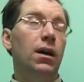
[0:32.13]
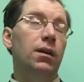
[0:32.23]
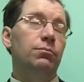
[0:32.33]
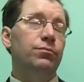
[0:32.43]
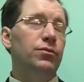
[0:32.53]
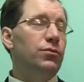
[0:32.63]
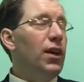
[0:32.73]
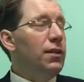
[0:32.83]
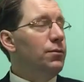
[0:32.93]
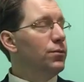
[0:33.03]
Um,
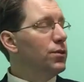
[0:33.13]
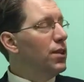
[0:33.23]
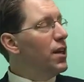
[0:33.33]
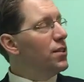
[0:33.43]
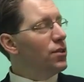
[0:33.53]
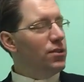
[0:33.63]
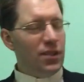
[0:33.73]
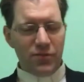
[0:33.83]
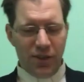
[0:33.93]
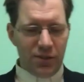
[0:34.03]
fine. Yeah, you,
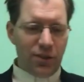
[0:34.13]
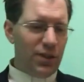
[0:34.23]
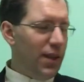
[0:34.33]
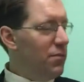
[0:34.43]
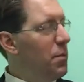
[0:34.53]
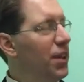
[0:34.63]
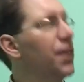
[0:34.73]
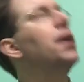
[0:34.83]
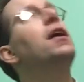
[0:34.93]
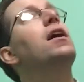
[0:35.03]
that's fine. You can have the
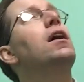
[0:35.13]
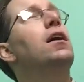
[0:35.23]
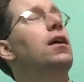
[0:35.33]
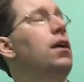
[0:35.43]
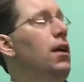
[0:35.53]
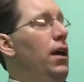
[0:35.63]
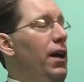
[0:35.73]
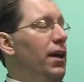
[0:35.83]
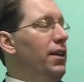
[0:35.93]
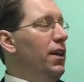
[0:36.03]
billing.
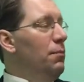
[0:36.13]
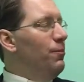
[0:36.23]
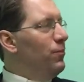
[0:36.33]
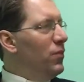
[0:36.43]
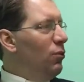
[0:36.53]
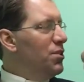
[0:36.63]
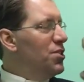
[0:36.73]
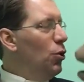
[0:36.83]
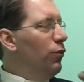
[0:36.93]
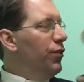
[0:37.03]
And um,
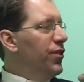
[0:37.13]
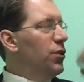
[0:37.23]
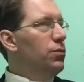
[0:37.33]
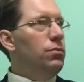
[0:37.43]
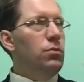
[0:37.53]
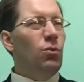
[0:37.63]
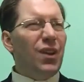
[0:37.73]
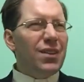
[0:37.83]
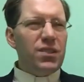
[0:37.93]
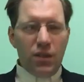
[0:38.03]
what's an overview?
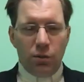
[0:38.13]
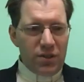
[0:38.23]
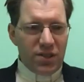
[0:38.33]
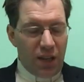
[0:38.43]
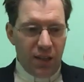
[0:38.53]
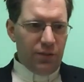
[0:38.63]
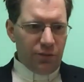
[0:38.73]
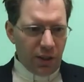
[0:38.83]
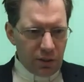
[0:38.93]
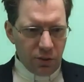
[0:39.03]
Well, you know, it's kind
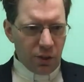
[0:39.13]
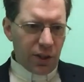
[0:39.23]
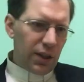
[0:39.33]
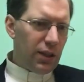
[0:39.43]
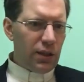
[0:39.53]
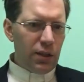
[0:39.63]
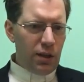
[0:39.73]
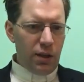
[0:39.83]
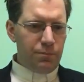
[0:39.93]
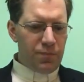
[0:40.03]
of like
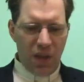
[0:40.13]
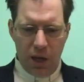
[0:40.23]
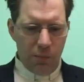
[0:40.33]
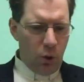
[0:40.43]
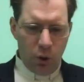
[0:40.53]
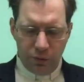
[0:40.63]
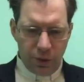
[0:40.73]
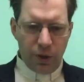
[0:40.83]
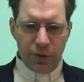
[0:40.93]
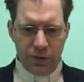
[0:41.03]
looking um,
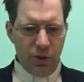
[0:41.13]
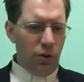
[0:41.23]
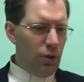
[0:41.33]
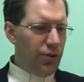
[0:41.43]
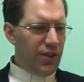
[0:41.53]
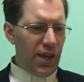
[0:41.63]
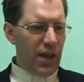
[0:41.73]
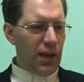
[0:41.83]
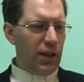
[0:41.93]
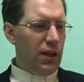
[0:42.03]
over the whole
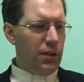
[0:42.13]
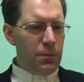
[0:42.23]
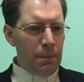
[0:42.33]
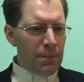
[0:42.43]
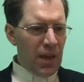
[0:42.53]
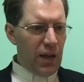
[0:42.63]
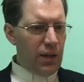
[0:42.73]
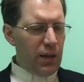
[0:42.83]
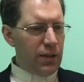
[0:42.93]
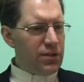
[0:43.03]
thing and,
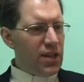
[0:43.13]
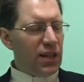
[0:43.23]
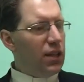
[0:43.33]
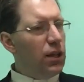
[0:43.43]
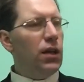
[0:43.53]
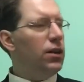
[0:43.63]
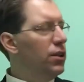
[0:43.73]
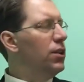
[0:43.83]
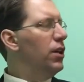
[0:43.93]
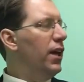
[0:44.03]
and and taking a
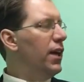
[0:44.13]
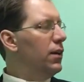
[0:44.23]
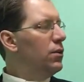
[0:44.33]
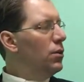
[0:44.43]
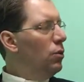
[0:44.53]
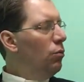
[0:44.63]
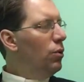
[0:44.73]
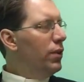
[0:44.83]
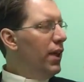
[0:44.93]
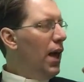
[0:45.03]
good look at it.
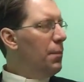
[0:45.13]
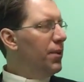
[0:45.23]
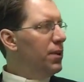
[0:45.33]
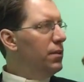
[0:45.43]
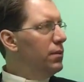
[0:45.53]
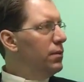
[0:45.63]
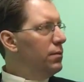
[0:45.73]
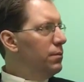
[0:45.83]
Well, yeah, but